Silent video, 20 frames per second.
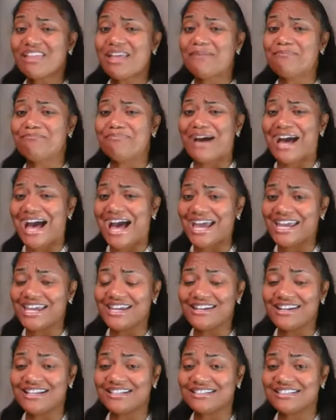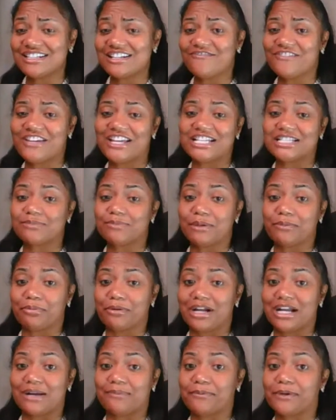buy it as an investment
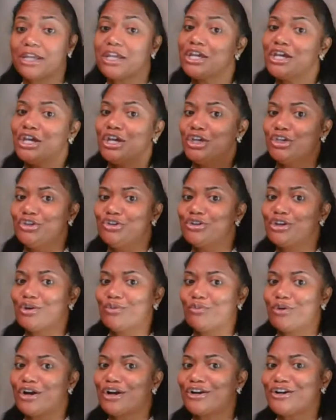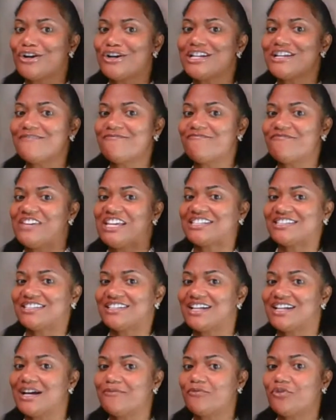property. You can work on it, fix it
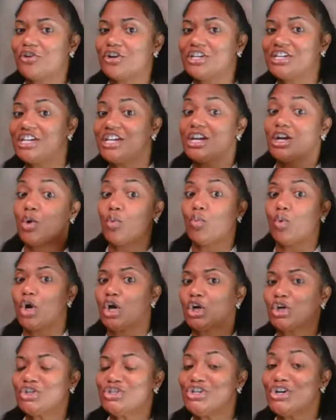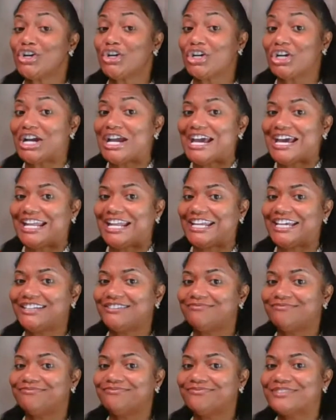up for a year, work on your credit,
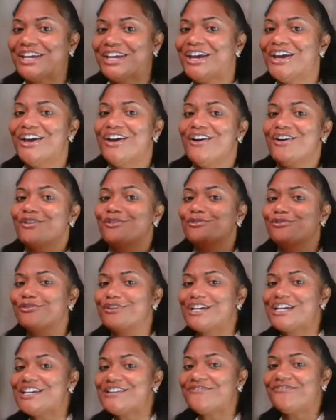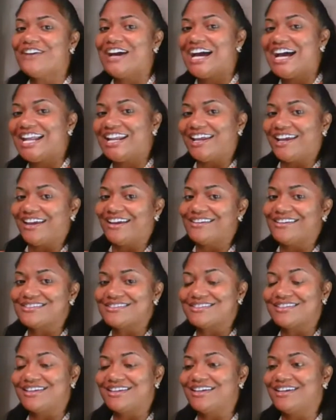refinance
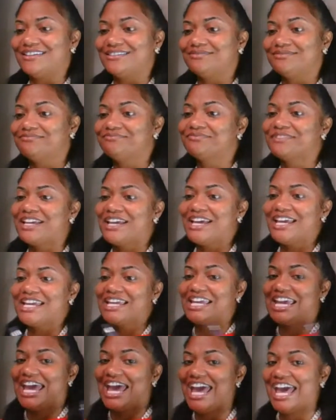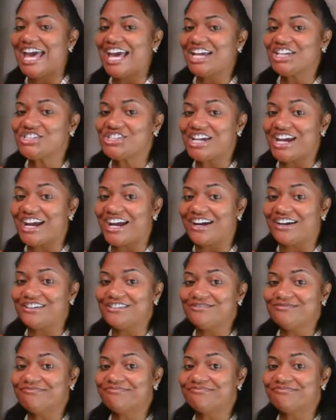it, cash out,